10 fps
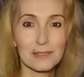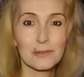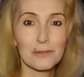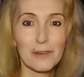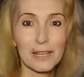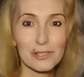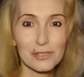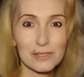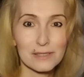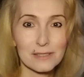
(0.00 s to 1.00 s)
the
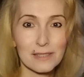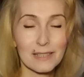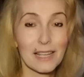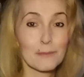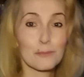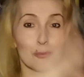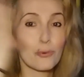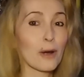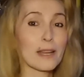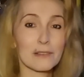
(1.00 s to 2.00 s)
reflections and got
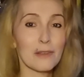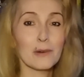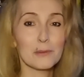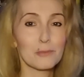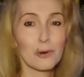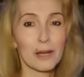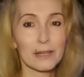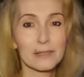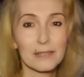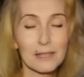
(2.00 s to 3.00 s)
bright, very
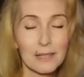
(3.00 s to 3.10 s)
bright.